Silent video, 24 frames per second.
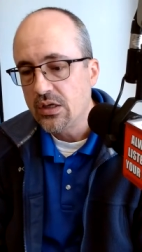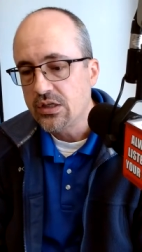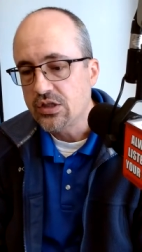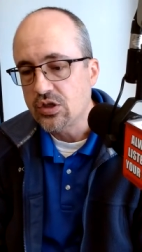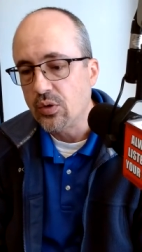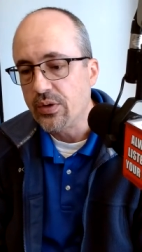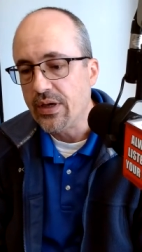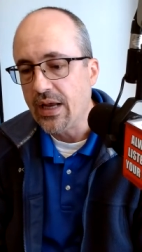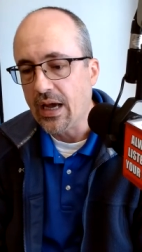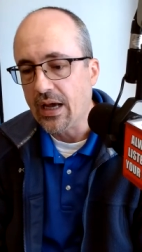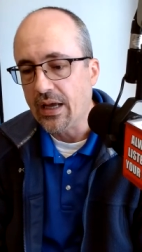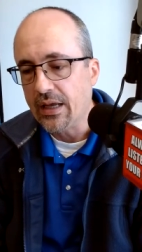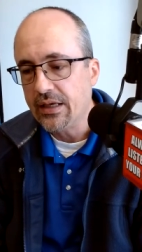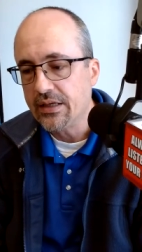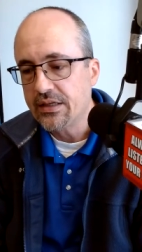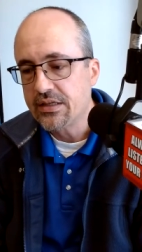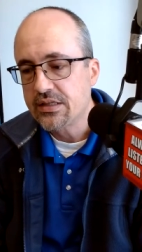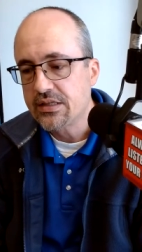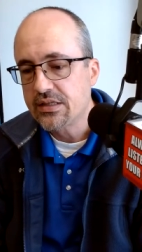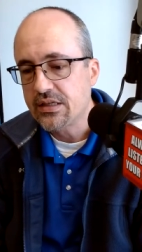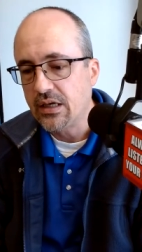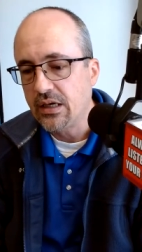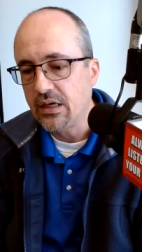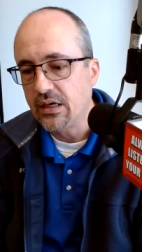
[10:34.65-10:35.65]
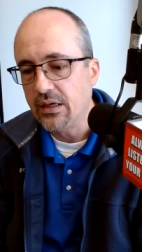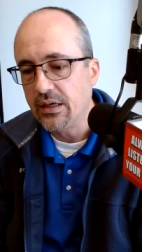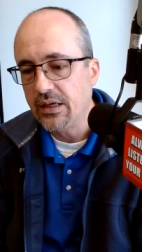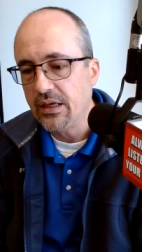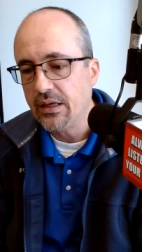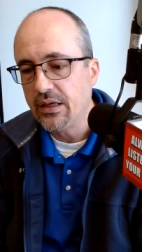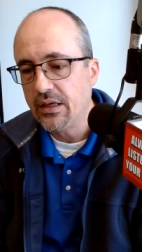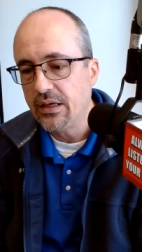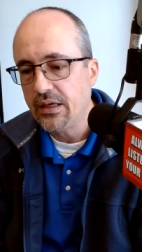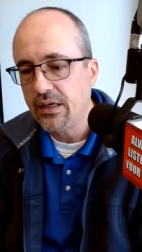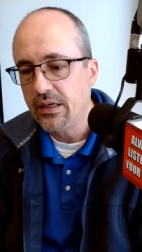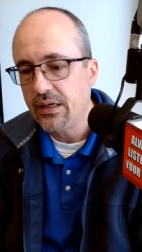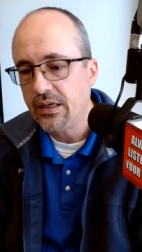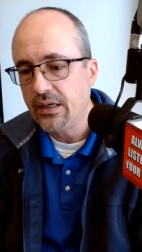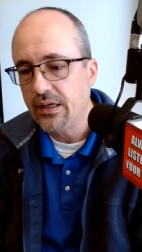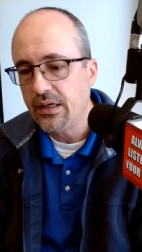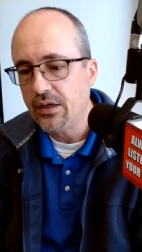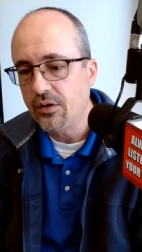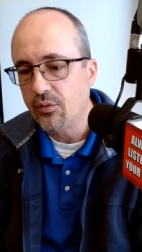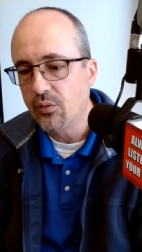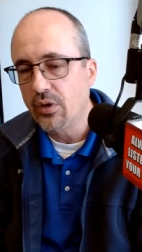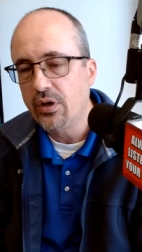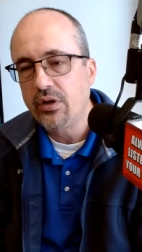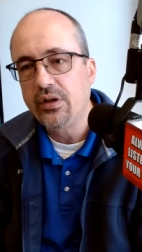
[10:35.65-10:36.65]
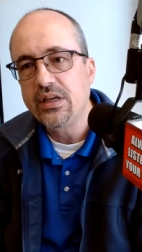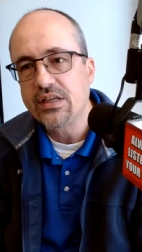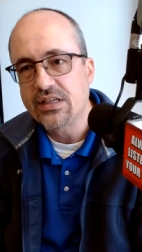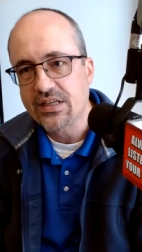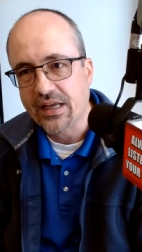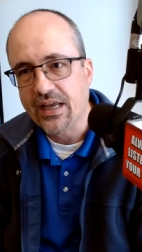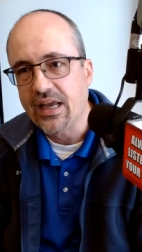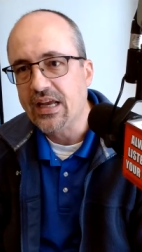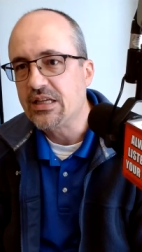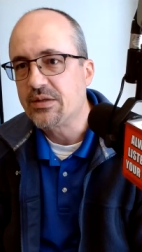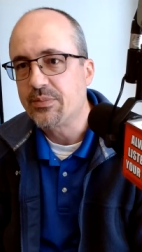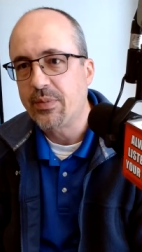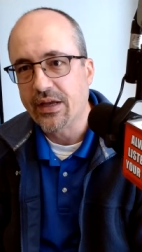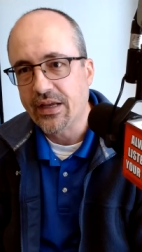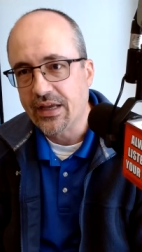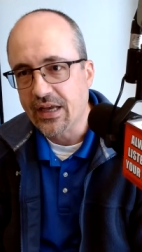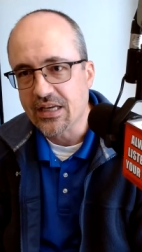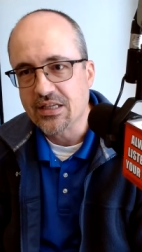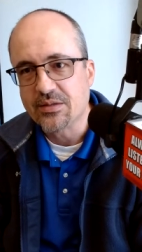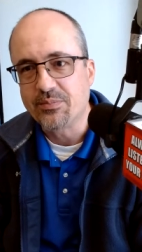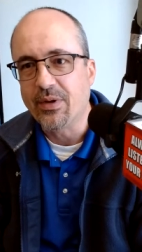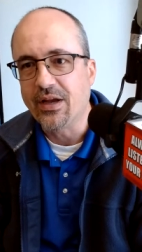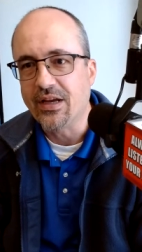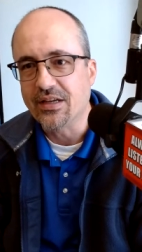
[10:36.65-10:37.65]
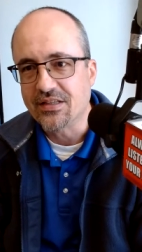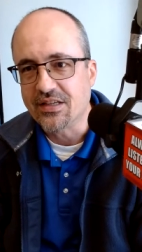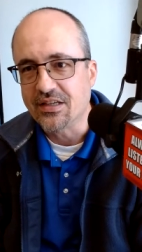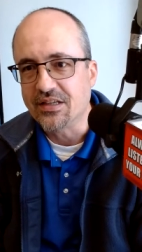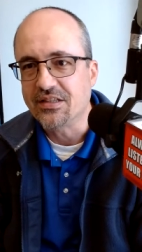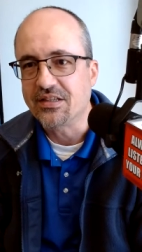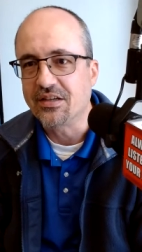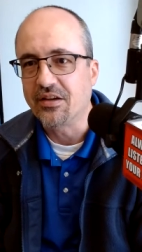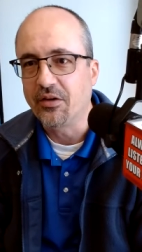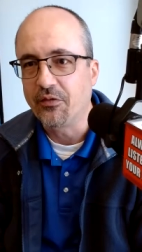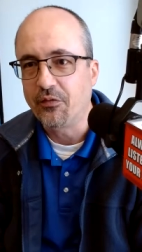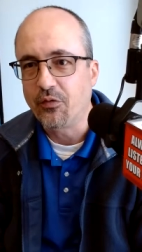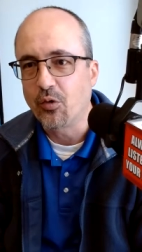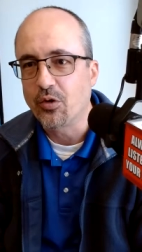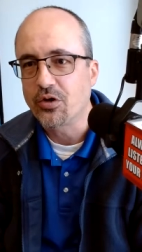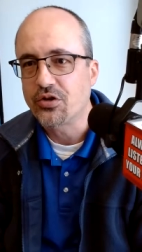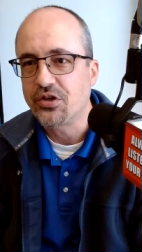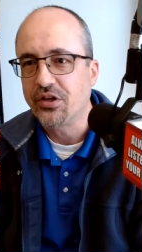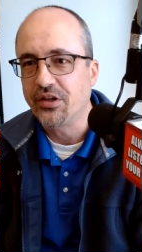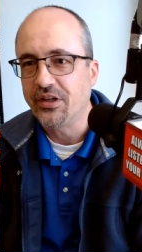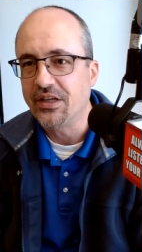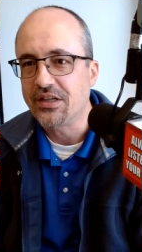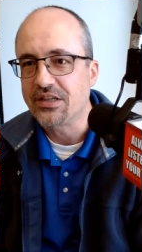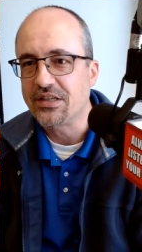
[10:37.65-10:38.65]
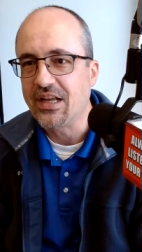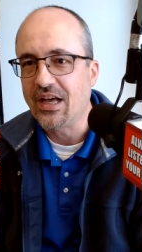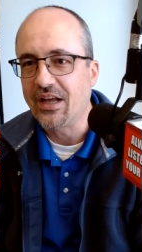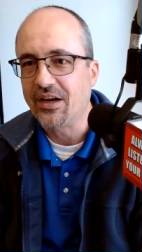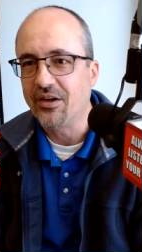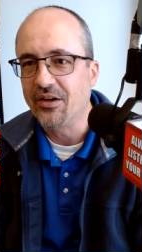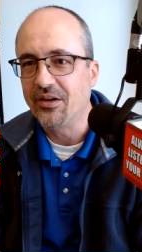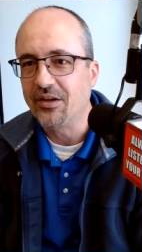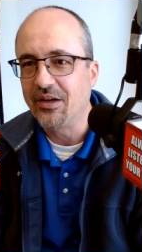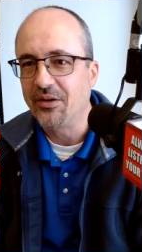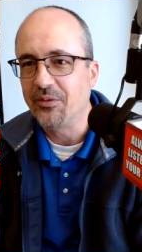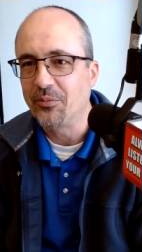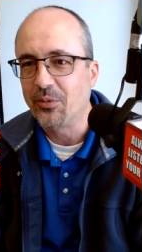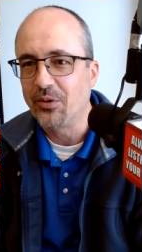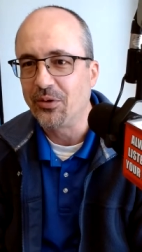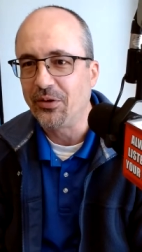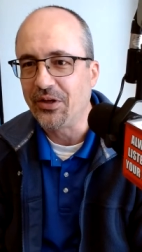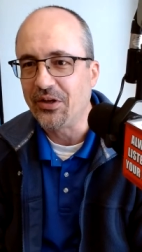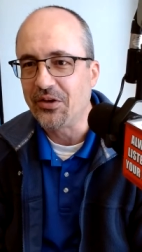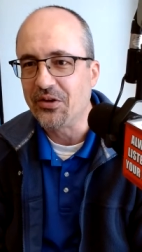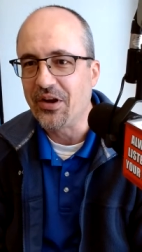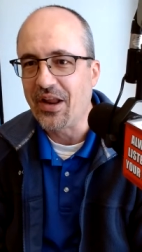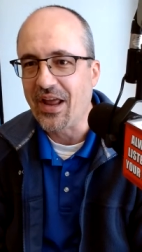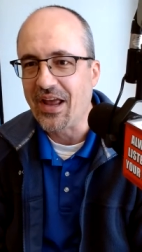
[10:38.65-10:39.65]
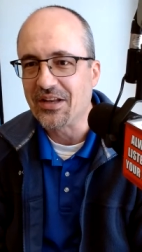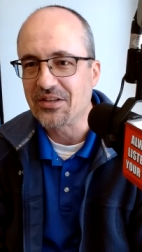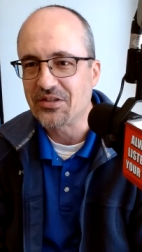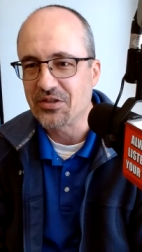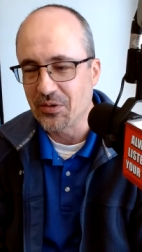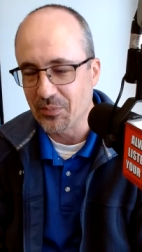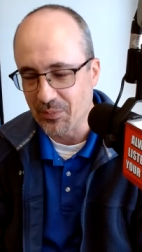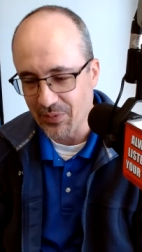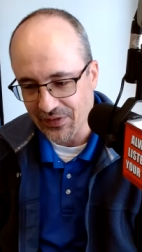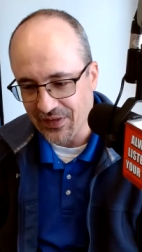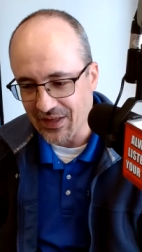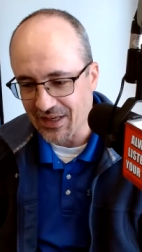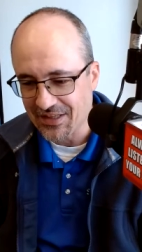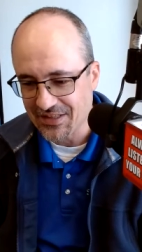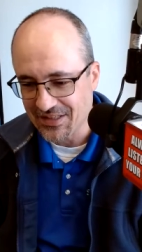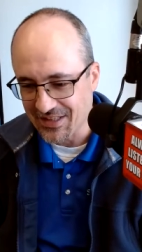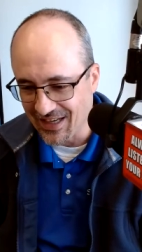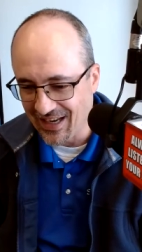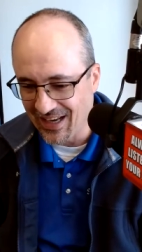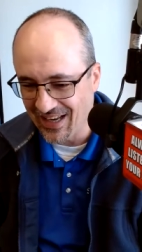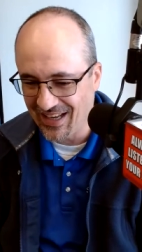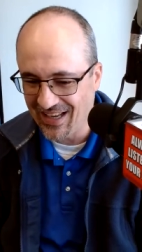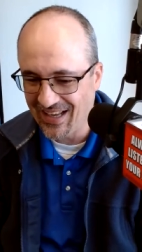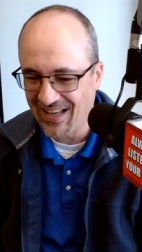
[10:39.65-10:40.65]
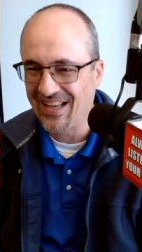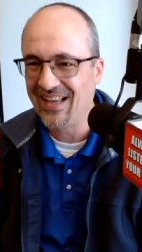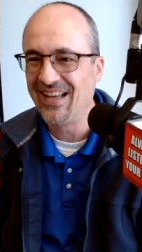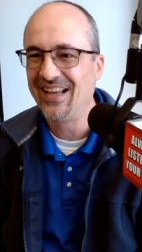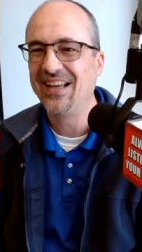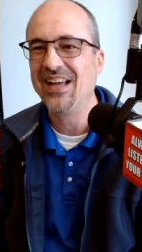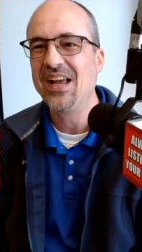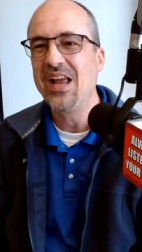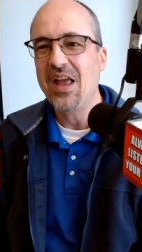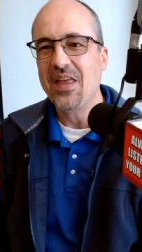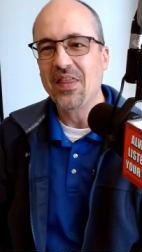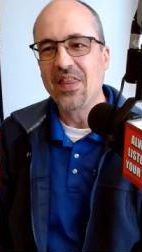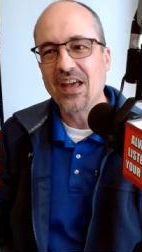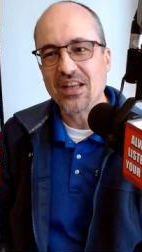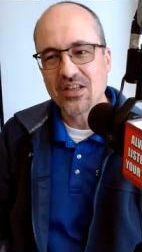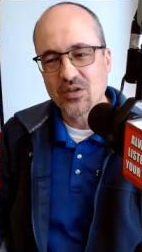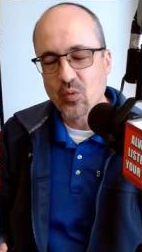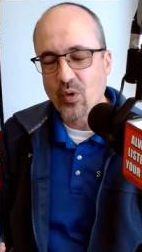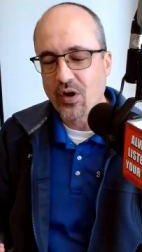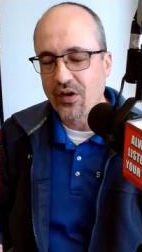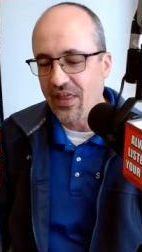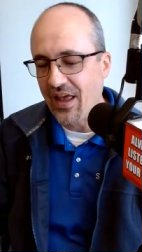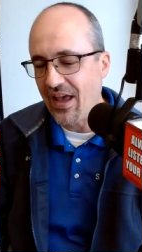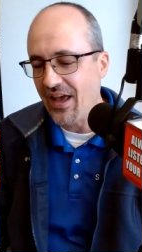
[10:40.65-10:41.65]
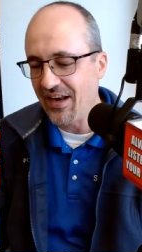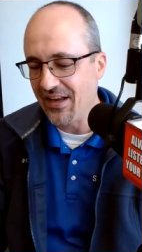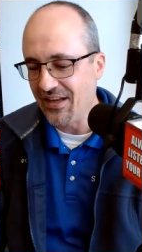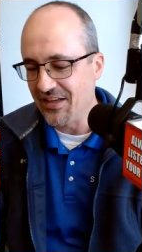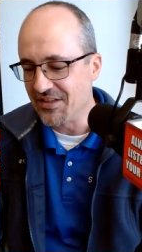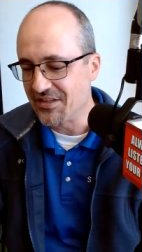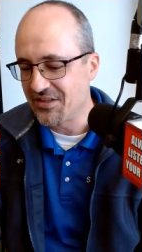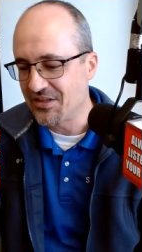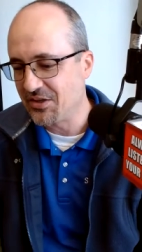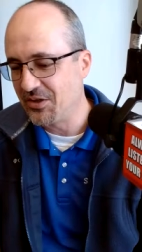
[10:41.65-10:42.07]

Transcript: So yeah, it really is a case-by-case basis. Unfortunately, it's not a really good answer, but that's that's where that is.